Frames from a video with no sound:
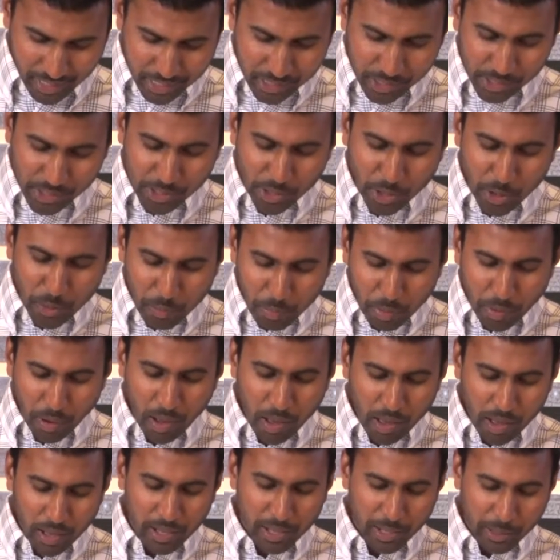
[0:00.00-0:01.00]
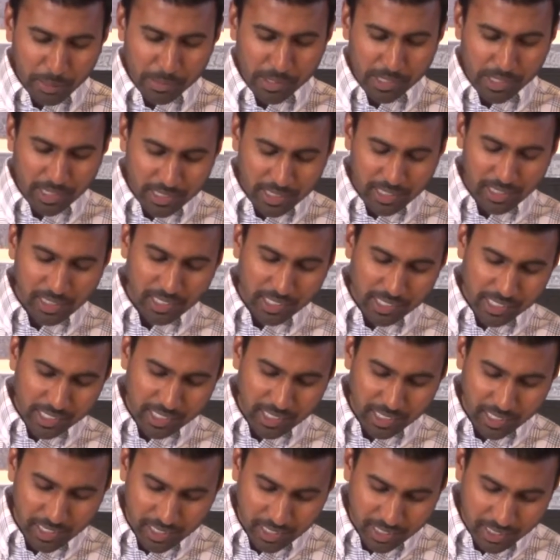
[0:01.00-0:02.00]
And so Paul comes into the
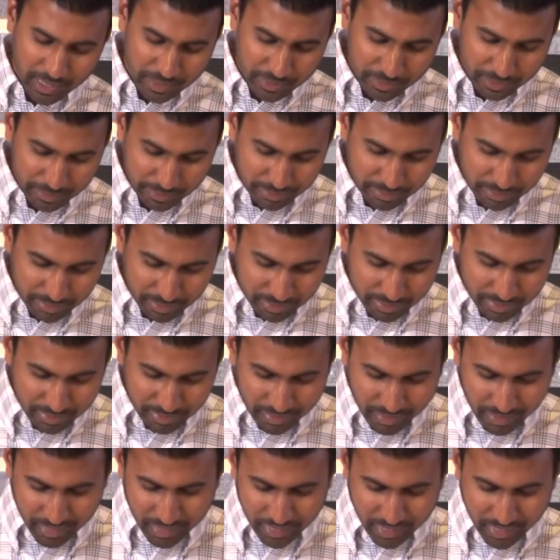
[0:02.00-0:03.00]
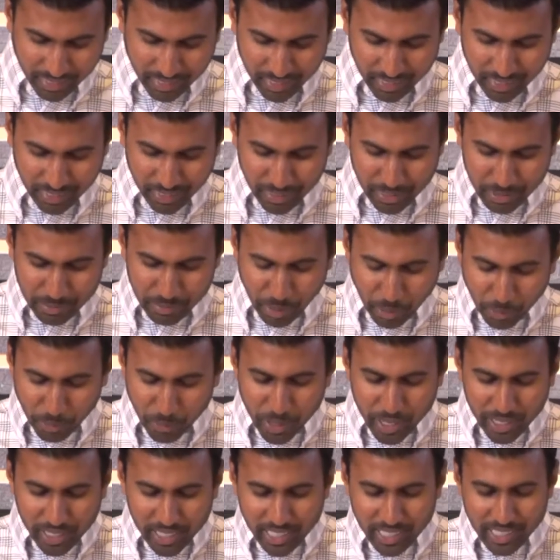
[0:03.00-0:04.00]
city. But
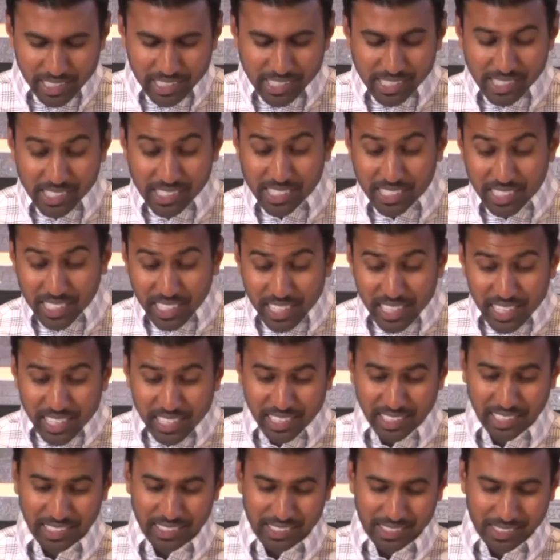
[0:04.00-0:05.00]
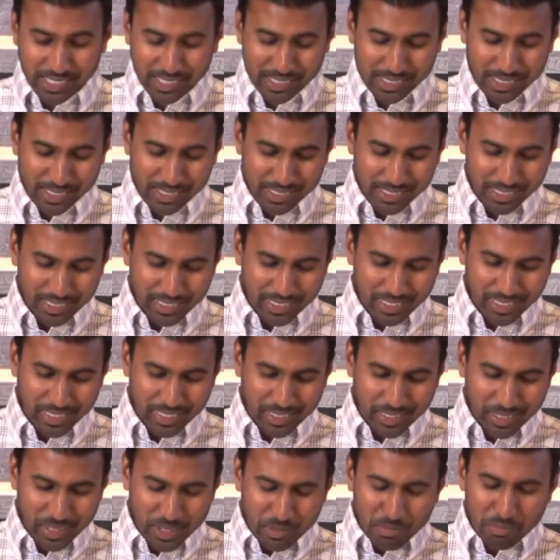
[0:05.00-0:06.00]
when he sees
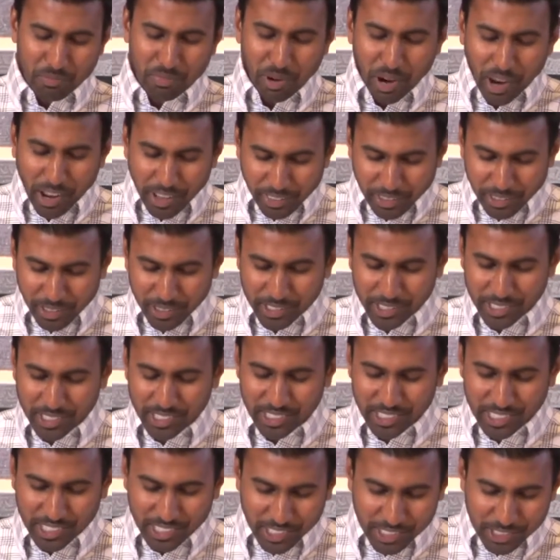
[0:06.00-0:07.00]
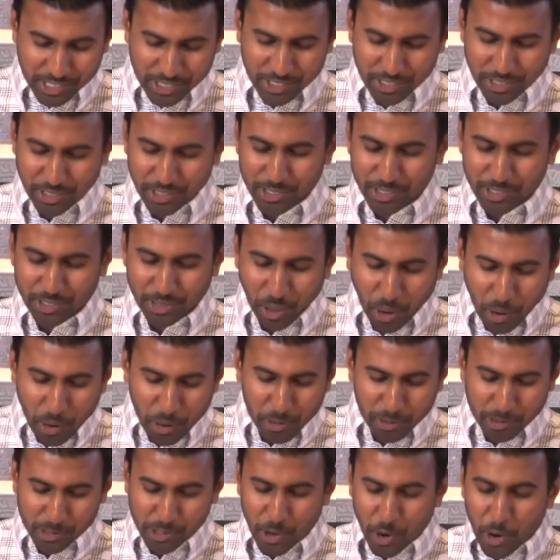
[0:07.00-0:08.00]
Brothers and sisters,
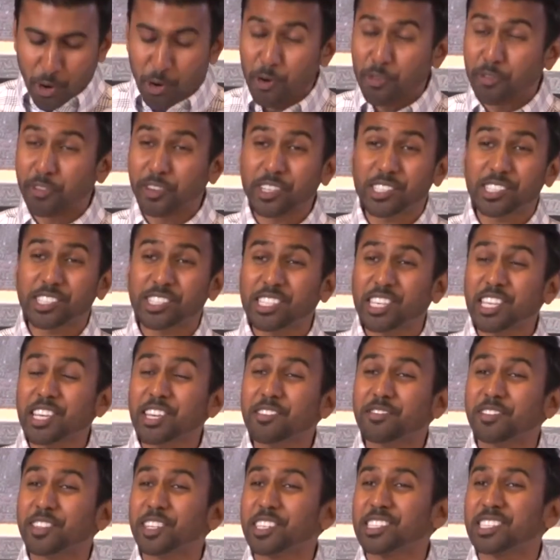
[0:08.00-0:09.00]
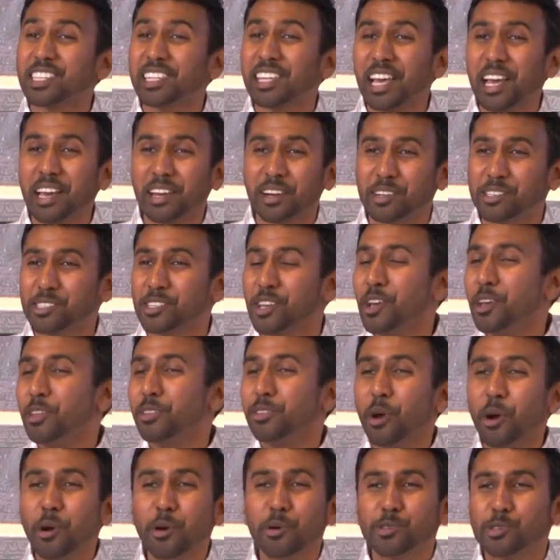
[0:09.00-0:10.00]
those who've received his letters,
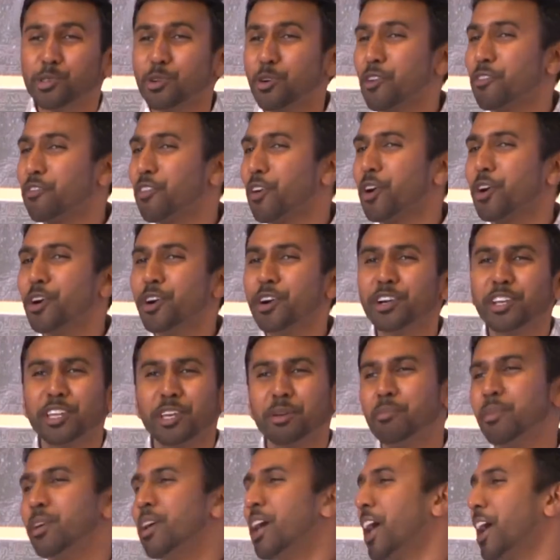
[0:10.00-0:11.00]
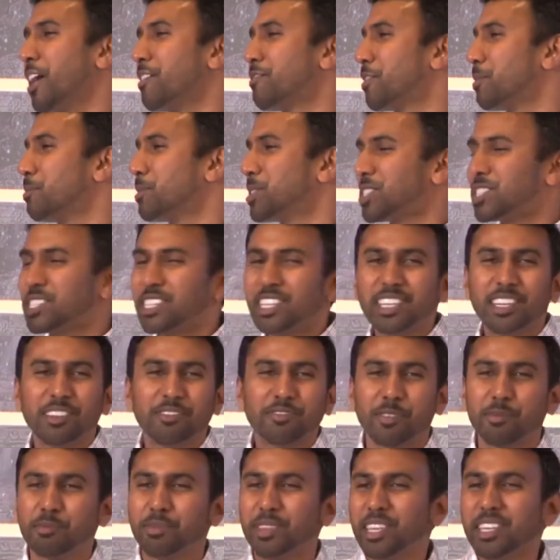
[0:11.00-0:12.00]
those who have heard him, and from
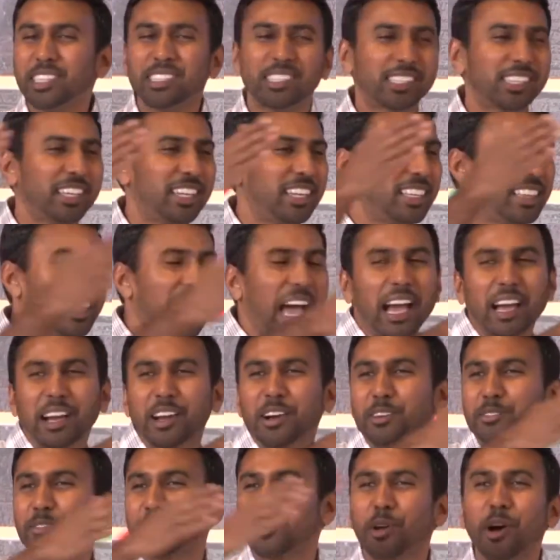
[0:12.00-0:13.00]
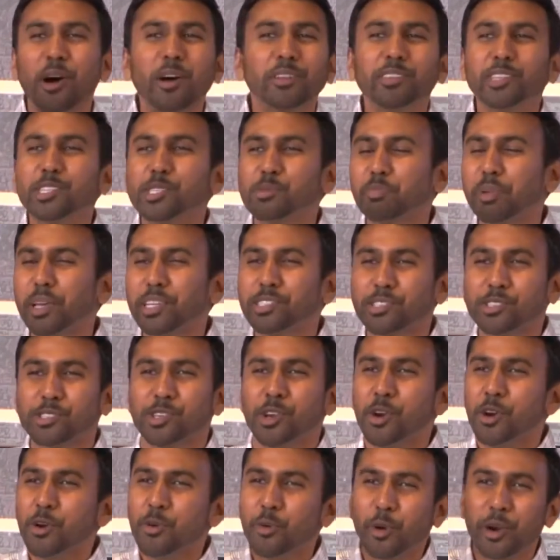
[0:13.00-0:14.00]
city, from this city, that country, and all these
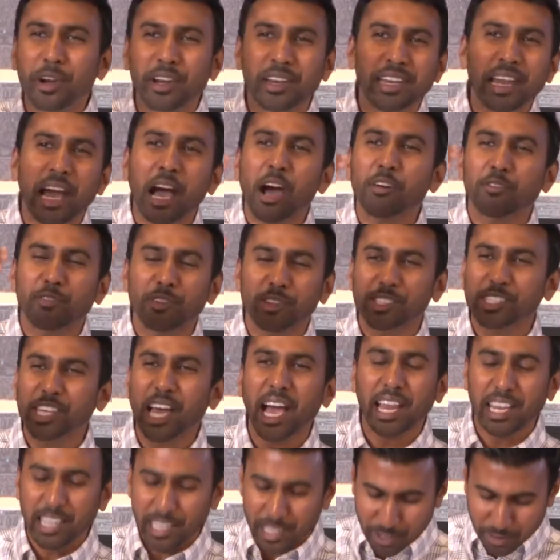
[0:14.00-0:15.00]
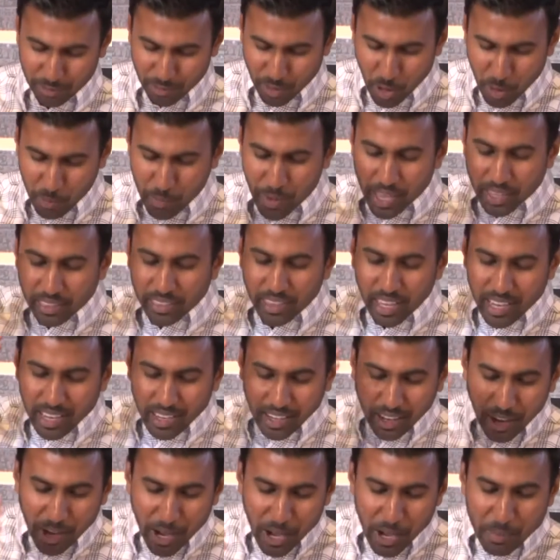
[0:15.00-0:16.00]
places, who are now residing in Rome, they
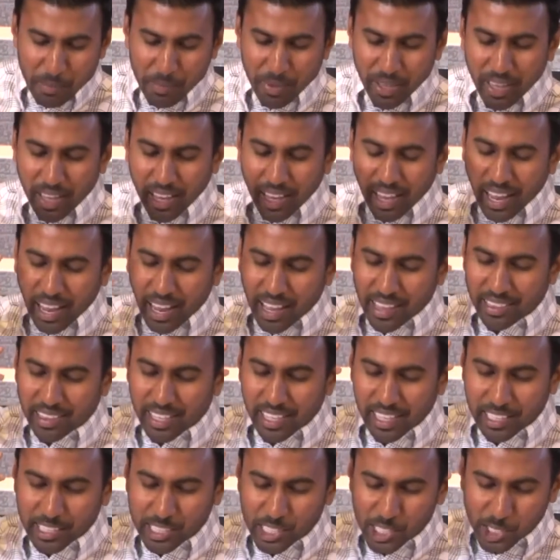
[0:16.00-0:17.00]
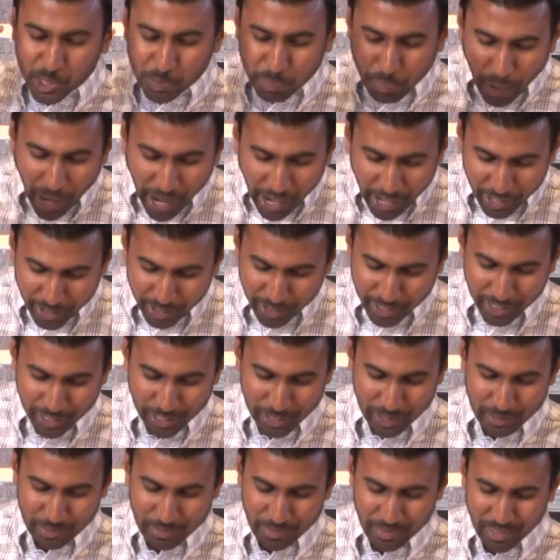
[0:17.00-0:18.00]
come and they inspire
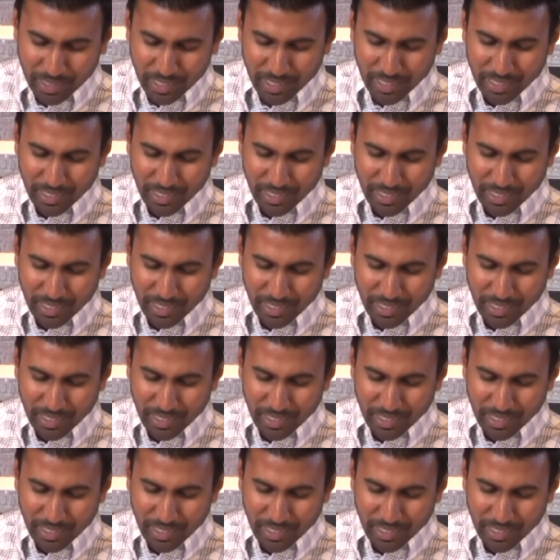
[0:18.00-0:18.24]
him.